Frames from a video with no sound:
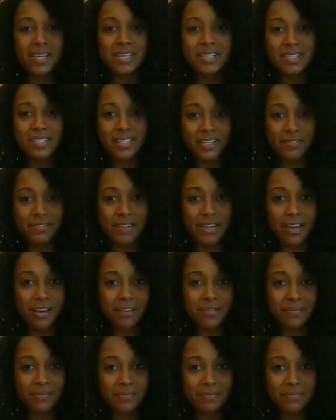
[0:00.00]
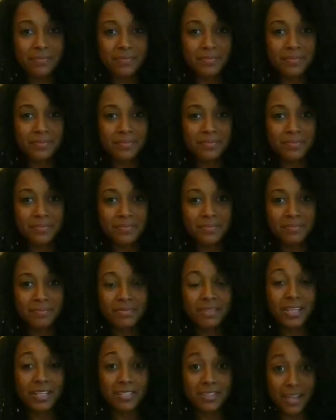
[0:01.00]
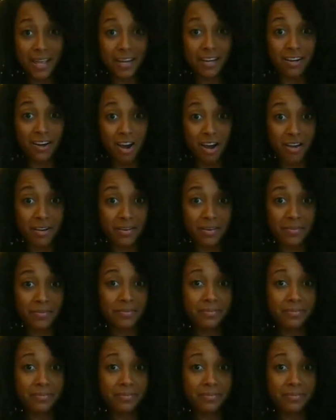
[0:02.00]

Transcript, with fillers: Stevia is like God.